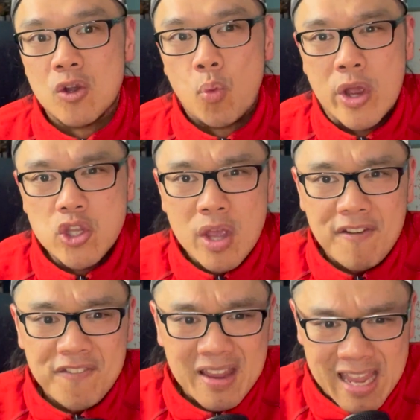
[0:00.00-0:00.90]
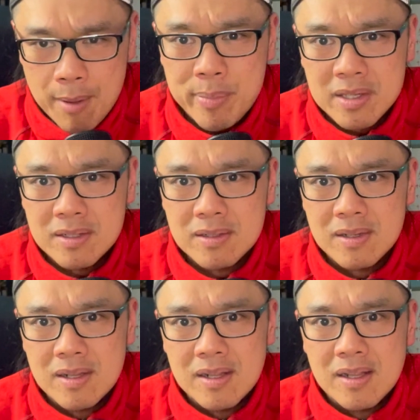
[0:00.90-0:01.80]
When you have capital,
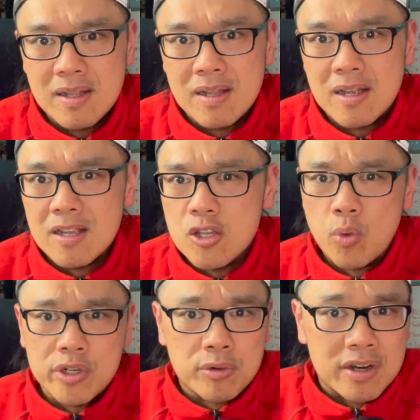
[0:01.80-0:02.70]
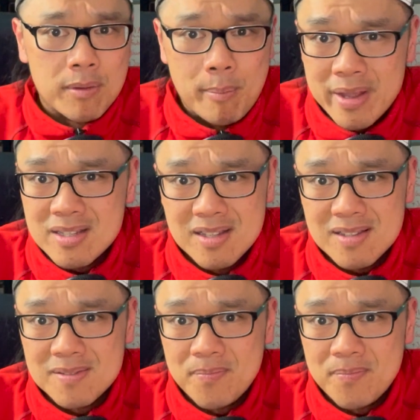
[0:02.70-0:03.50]
you want to run a business,